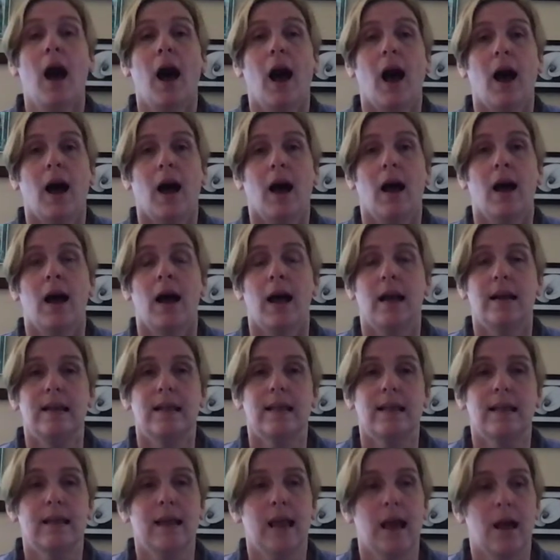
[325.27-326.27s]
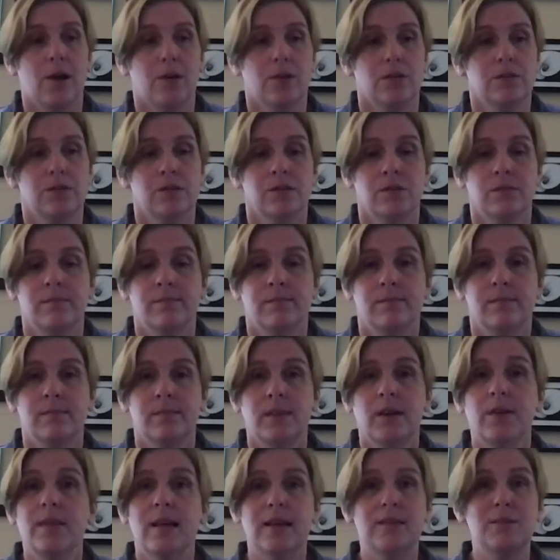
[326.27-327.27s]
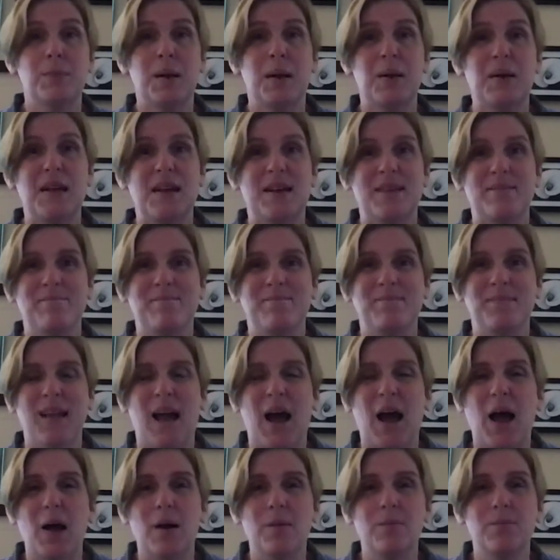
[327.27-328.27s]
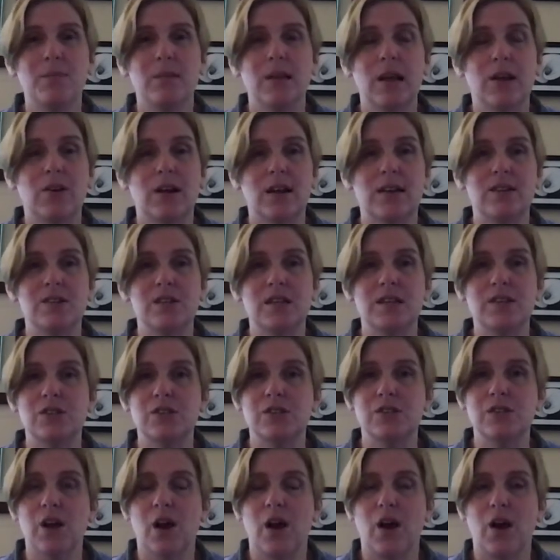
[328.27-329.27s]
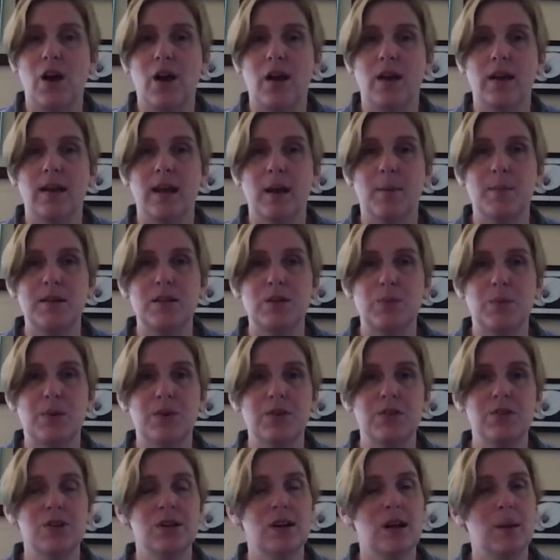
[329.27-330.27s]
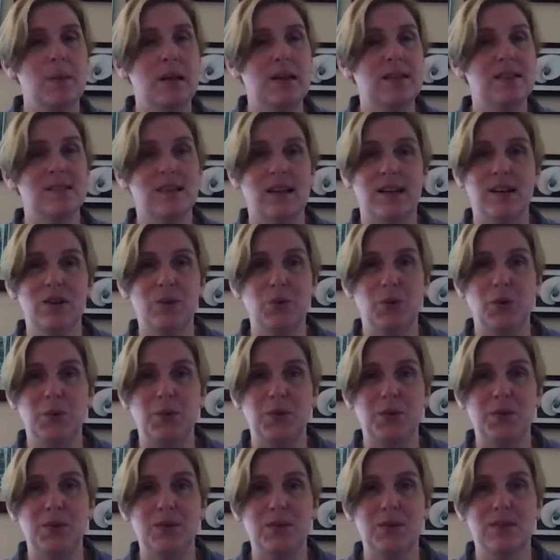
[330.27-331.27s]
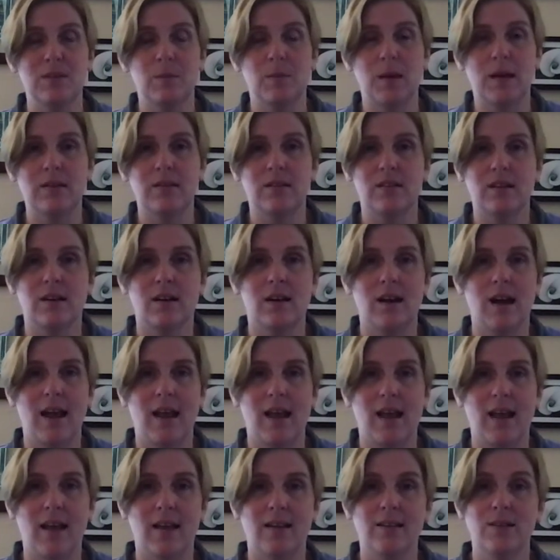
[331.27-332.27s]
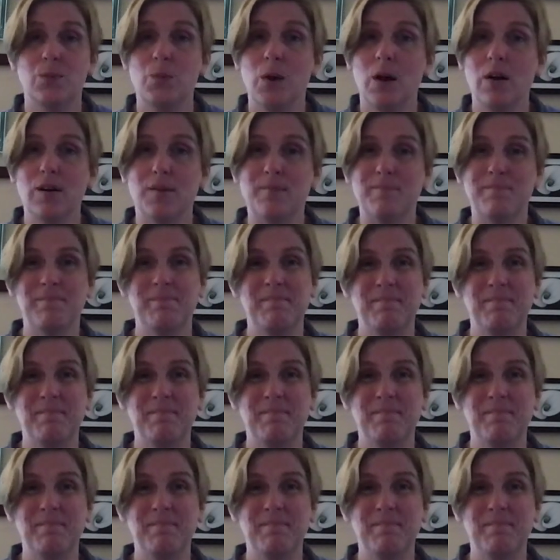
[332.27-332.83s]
Anything else? No, that's about it. Congratulations on coming to Mercer. I'm excited to work with you this semester, and welcome.